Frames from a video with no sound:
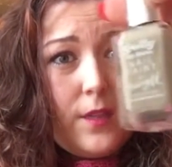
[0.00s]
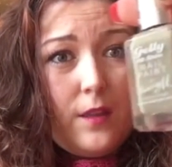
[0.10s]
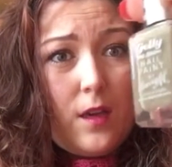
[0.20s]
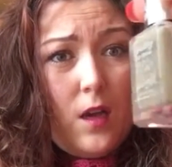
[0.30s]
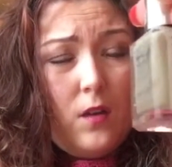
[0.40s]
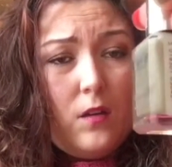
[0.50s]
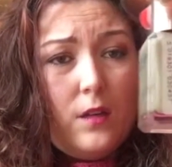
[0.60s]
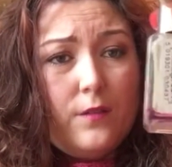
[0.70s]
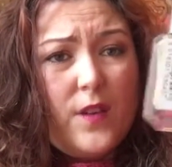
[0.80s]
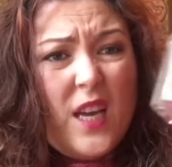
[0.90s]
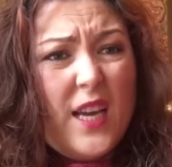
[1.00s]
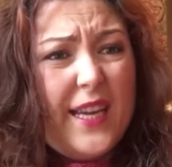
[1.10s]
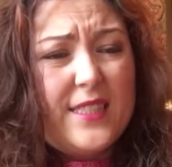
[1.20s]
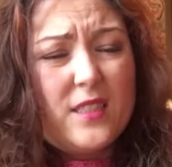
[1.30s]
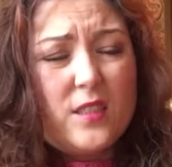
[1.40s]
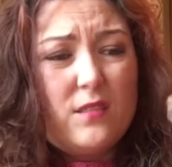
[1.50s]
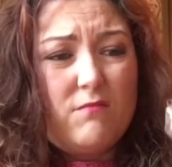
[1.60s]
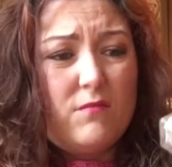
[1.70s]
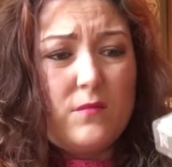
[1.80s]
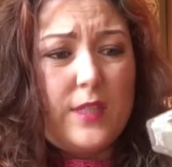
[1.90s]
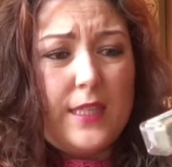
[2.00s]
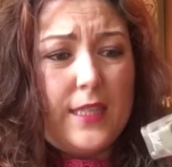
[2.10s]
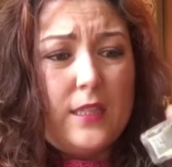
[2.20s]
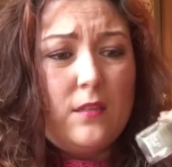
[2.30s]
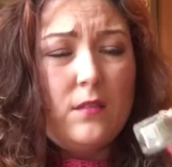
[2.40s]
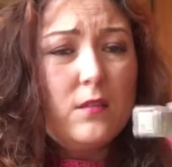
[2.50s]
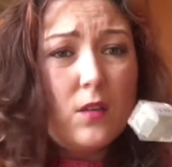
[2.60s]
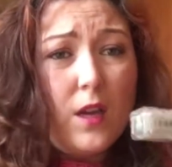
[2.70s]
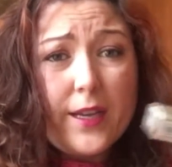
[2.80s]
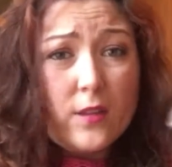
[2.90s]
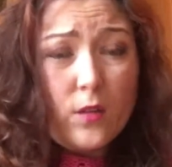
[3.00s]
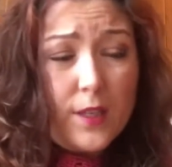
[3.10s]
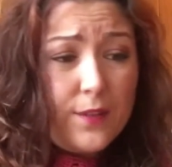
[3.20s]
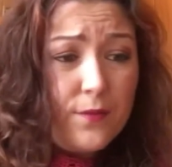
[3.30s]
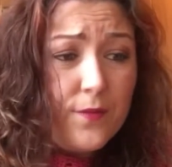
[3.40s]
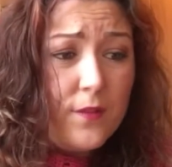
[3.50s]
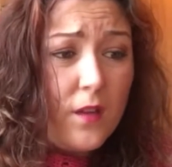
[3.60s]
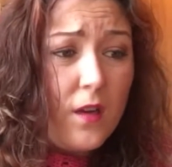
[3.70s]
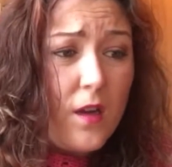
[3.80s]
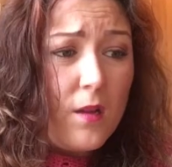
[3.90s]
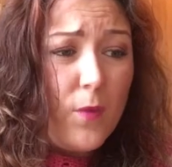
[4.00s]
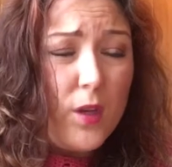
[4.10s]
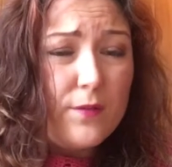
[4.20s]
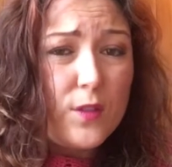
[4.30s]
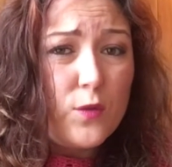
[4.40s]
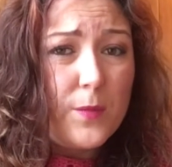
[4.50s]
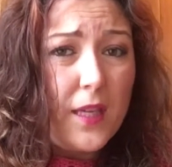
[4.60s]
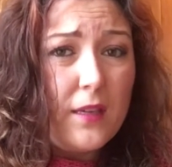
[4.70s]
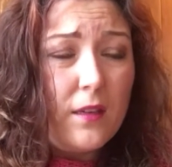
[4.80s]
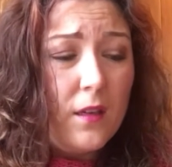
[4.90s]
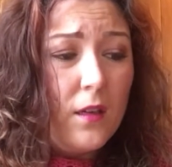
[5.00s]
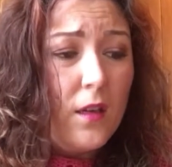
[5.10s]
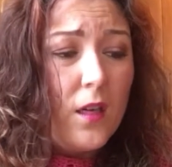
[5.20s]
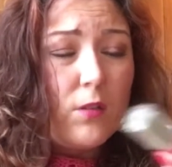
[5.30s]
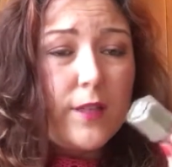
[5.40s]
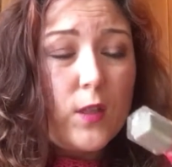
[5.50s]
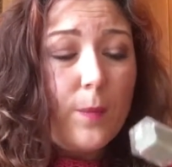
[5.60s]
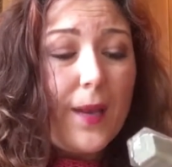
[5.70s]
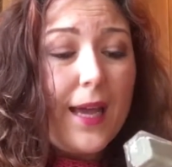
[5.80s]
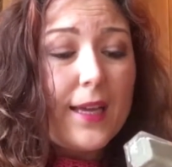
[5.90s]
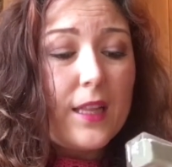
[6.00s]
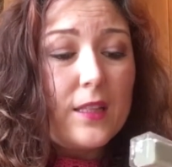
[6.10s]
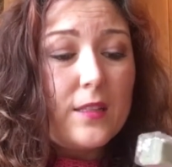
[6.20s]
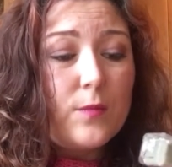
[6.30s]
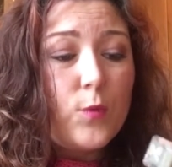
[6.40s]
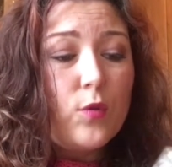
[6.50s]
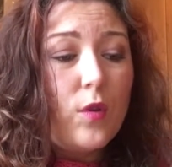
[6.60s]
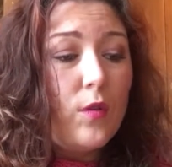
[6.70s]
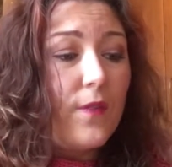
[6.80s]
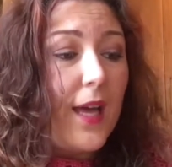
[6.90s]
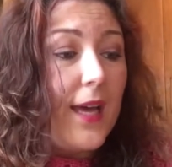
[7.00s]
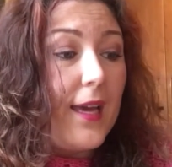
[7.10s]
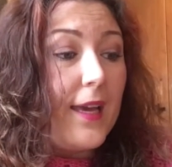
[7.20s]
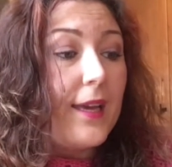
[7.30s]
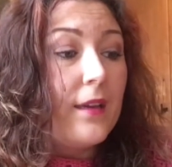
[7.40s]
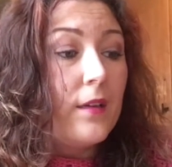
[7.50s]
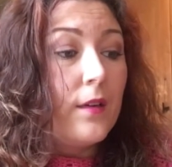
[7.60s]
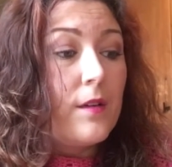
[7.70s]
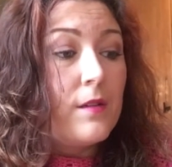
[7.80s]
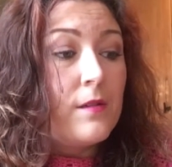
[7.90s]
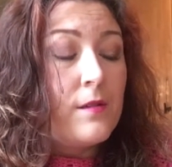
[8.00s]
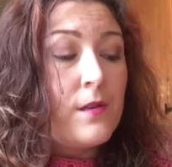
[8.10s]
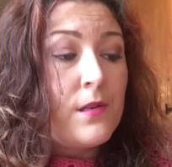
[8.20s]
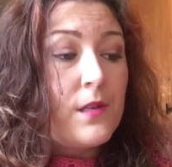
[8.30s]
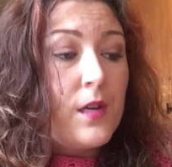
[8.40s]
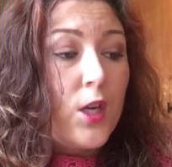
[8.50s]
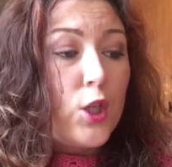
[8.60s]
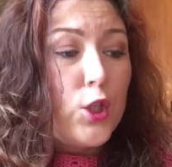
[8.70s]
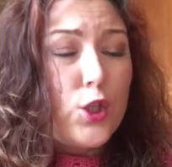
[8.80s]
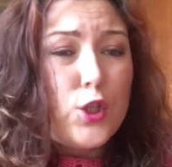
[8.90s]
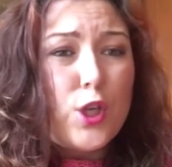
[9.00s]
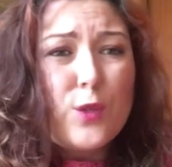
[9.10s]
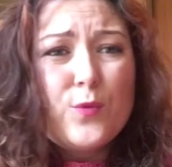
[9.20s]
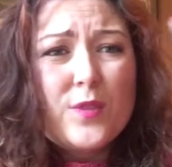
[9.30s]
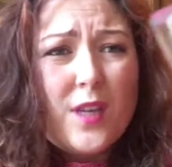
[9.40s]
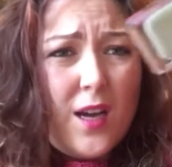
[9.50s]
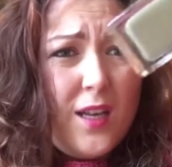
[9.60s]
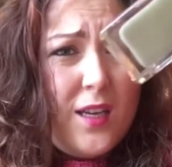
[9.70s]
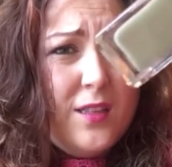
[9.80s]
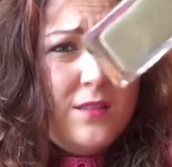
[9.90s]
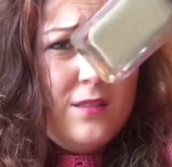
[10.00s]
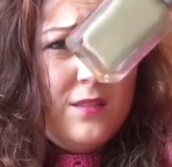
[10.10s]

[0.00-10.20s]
the colour olive. It doesn't really look like an olive. Olives are normally green or black. This is more of a stone colour.